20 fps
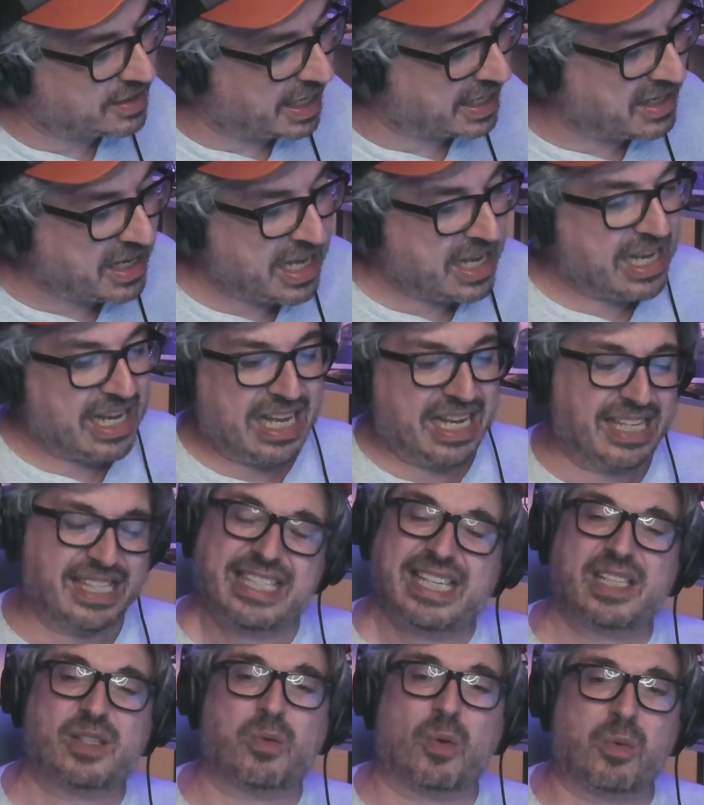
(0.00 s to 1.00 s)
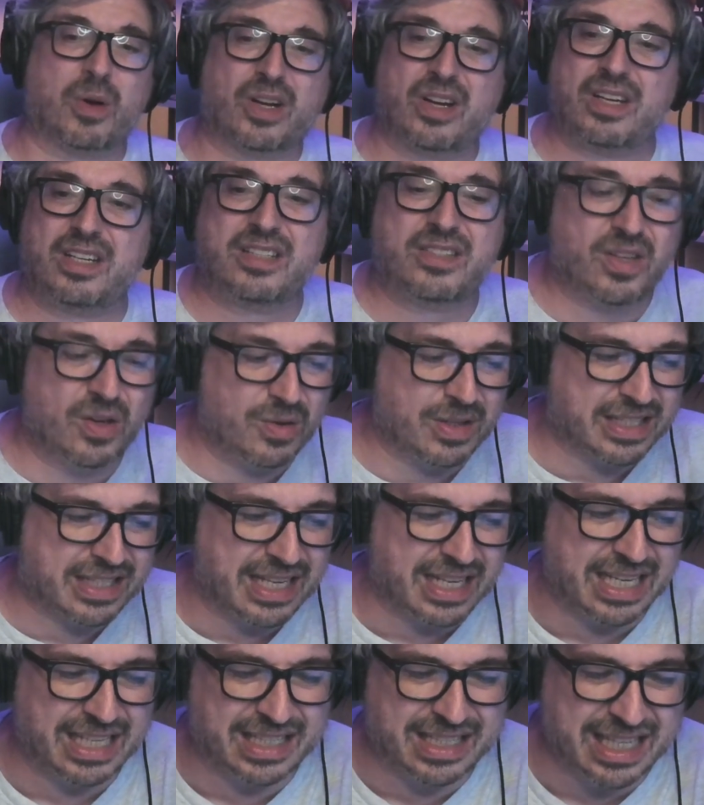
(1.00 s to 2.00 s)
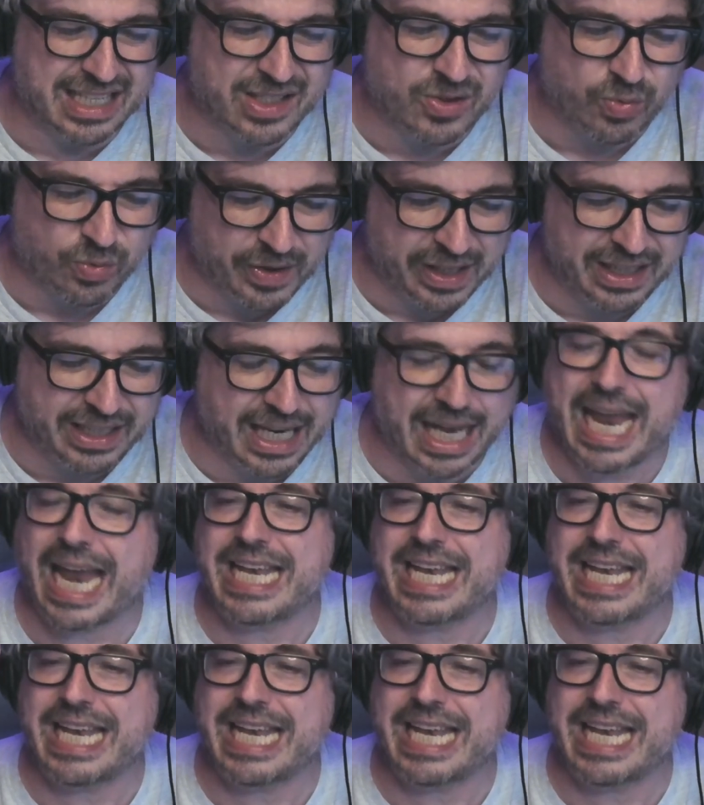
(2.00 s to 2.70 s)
Like, is this what we're going to do? Is this really?